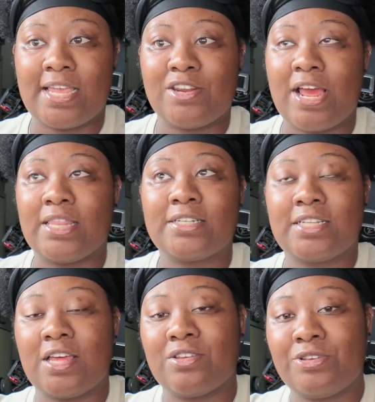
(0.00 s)
I looked
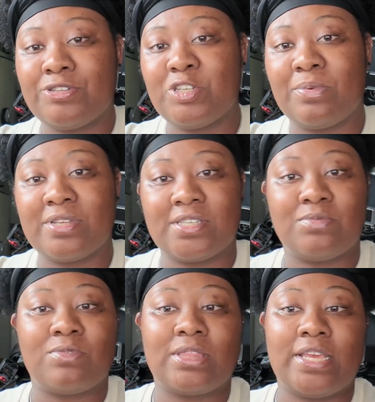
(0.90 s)
at other YouTubers
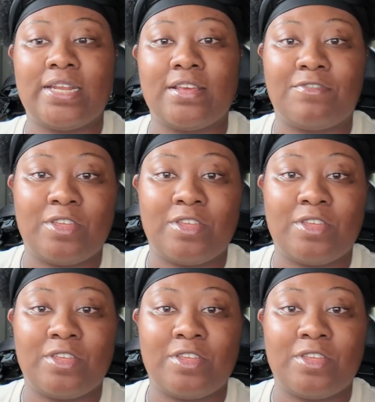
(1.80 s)
and what they did